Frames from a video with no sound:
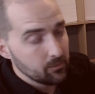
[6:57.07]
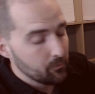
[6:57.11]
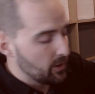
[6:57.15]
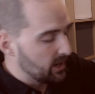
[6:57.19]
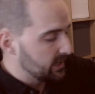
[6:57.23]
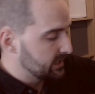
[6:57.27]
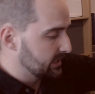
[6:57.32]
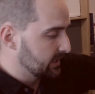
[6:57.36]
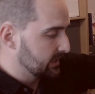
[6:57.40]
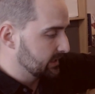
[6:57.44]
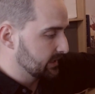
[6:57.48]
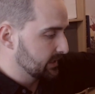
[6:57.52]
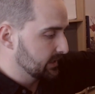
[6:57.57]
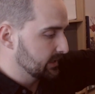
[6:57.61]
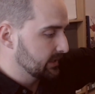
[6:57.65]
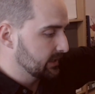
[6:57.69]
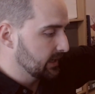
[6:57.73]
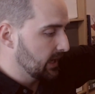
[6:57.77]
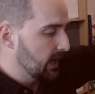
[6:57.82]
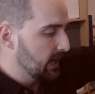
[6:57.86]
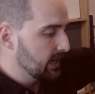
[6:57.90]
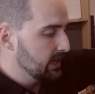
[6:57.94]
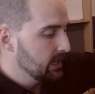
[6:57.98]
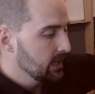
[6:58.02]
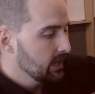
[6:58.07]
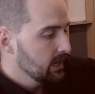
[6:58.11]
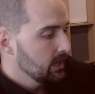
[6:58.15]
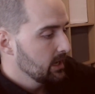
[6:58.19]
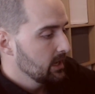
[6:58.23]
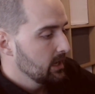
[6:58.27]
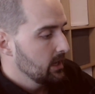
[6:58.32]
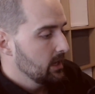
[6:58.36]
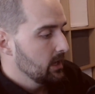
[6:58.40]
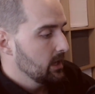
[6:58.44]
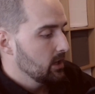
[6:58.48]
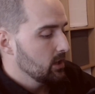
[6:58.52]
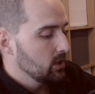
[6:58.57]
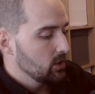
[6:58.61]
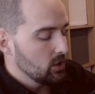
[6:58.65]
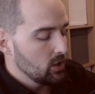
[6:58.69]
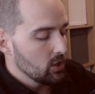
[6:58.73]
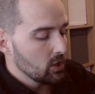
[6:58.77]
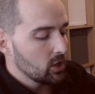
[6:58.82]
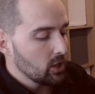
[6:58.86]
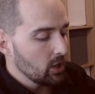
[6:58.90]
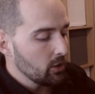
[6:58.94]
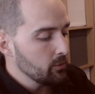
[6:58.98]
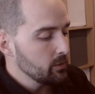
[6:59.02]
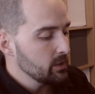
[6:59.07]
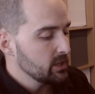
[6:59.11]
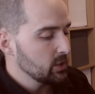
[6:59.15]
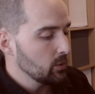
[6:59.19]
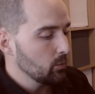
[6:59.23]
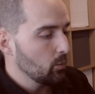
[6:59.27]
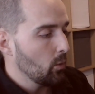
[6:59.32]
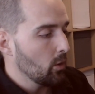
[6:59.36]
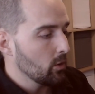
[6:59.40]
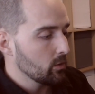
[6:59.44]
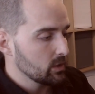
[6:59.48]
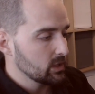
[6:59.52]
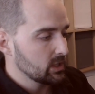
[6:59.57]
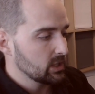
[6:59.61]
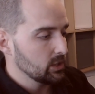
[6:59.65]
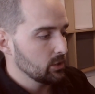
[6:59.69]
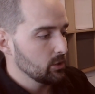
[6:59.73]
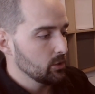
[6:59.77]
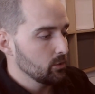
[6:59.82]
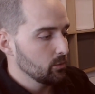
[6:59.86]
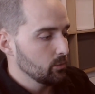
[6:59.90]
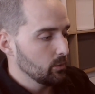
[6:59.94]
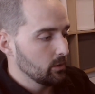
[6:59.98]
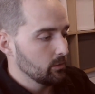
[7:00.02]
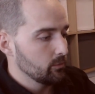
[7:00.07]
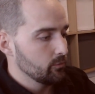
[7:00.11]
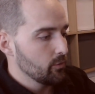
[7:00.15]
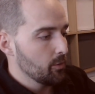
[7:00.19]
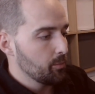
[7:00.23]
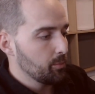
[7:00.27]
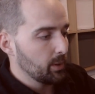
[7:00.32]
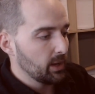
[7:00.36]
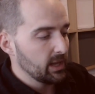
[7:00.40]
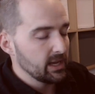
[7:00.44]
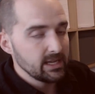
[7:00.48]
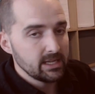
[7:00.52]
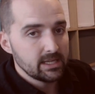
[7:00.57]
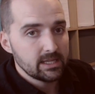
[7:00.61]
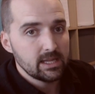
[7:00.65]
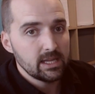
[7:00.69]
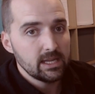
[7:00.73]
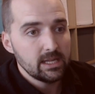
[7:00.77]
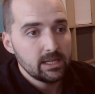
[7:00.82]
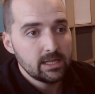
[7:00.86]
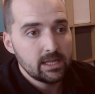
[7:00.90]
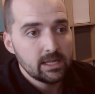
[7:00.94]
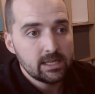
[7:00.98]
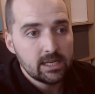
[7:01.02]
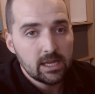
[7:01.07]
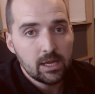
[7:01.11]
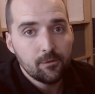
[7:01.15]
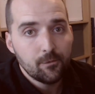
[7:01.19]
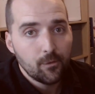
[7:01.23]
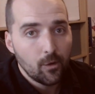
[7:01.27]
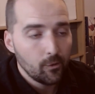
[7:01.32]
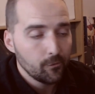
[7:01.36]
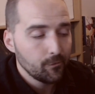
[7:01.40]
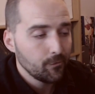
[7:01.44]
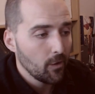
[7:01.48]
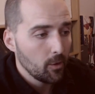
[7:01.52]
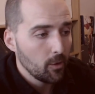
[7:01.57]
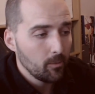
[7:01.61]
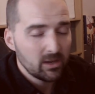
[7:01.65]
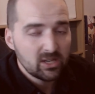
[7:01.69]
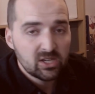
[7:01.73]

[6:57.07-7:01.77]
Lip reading: racing, as I say, you're going to want to replace the default foam.